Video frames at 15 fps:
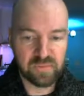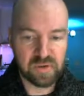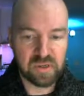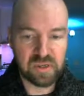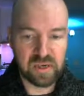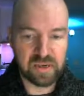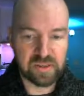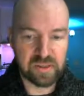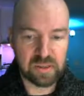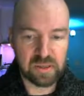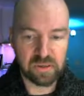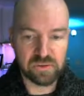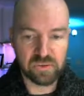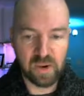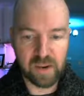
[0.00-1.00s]
we click on the
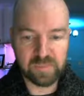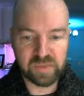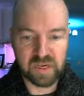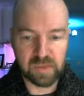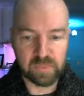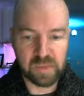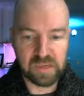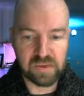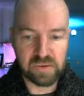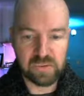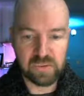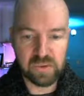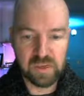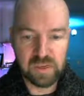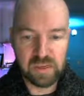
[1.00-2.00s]
little drop-down menu